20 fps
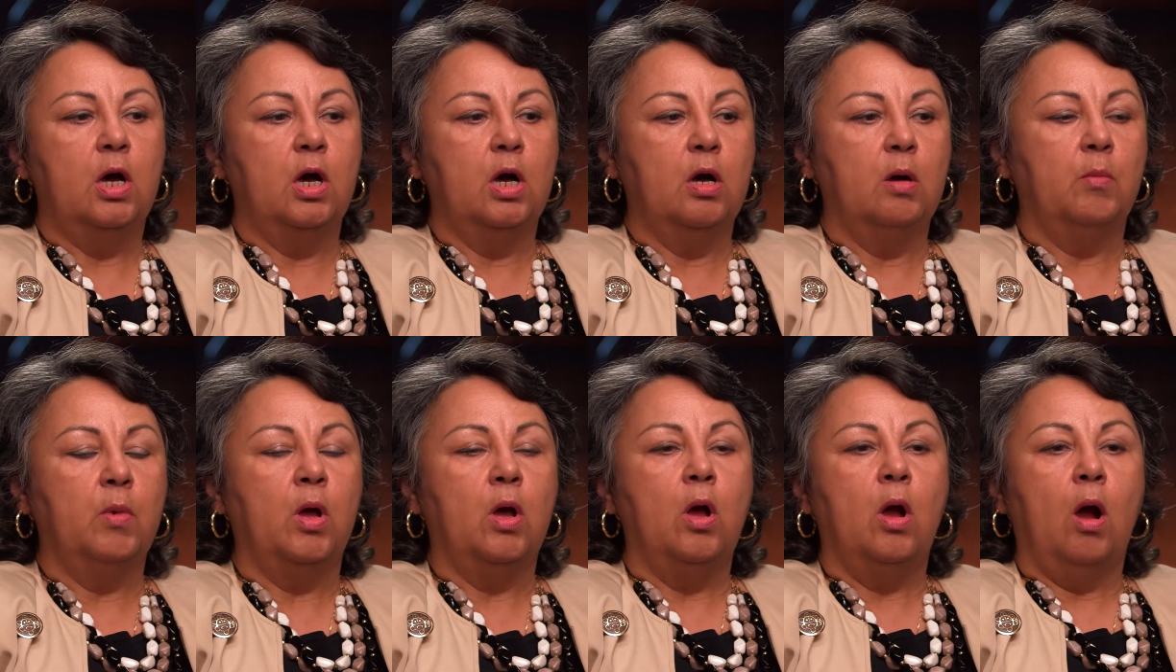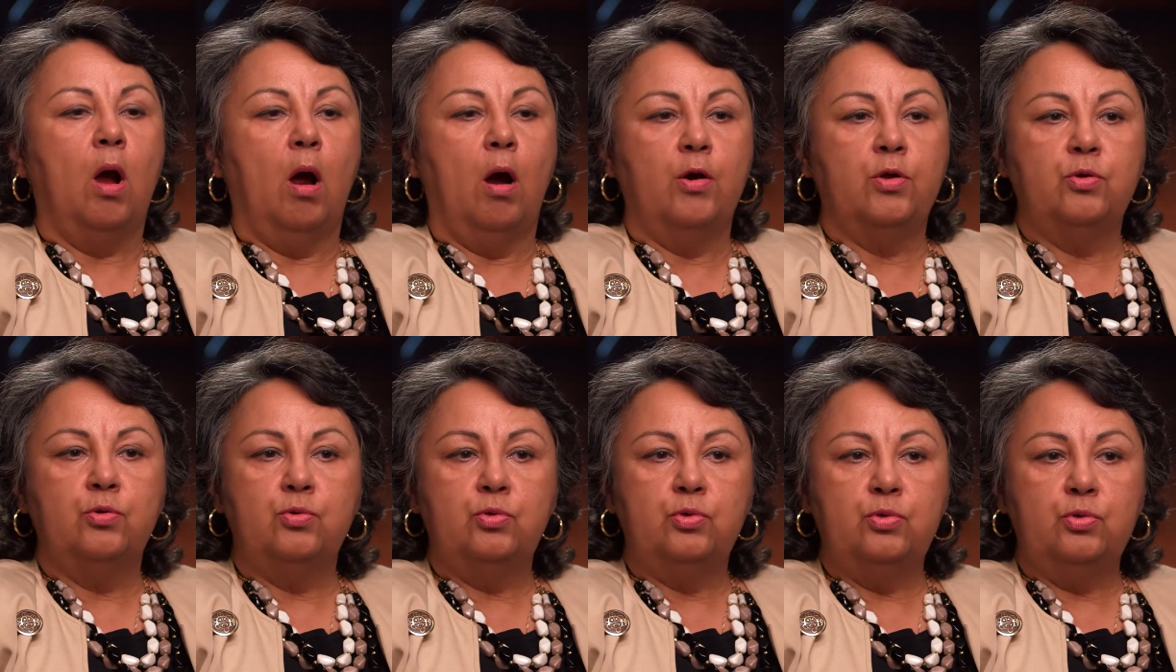Um, are
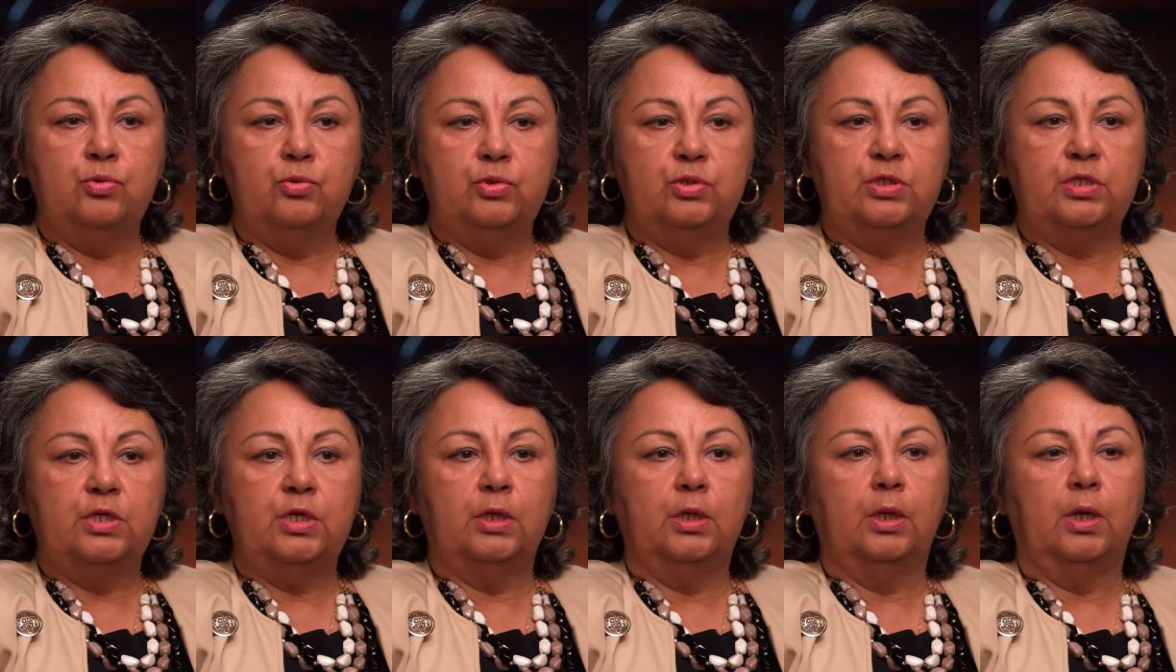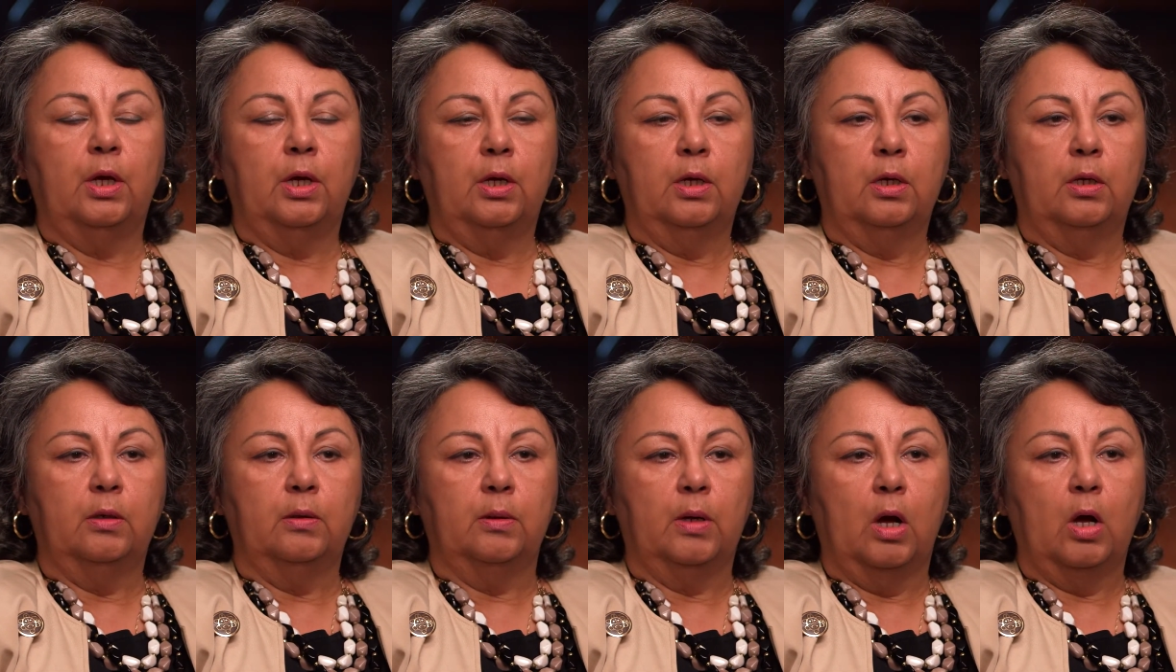you using
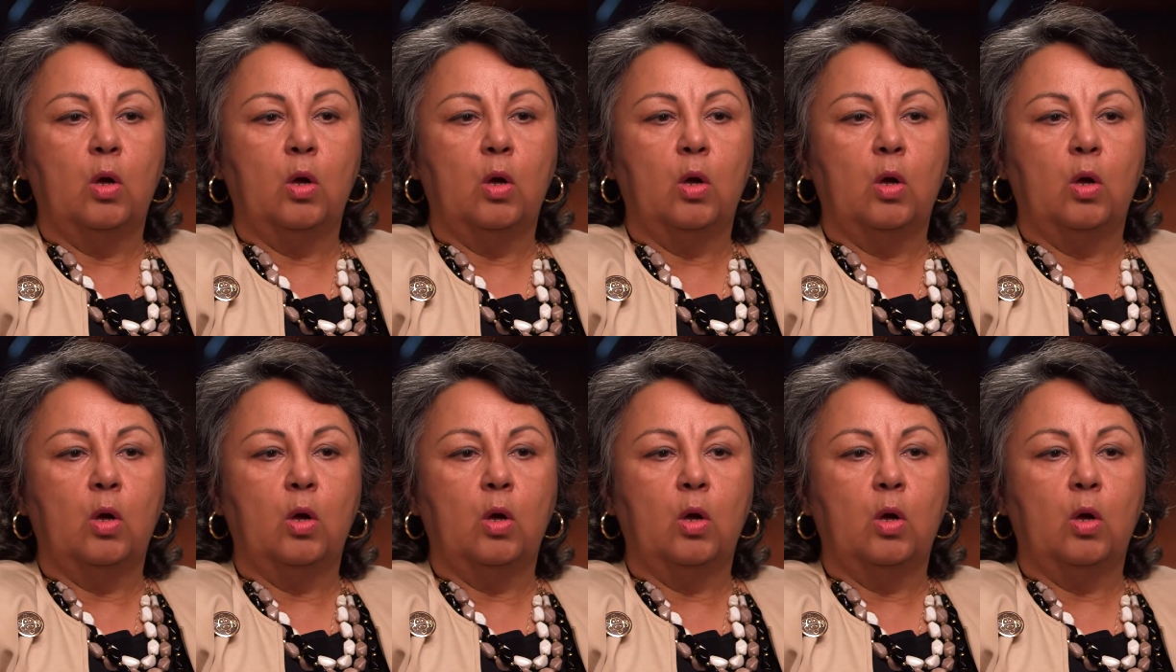uh,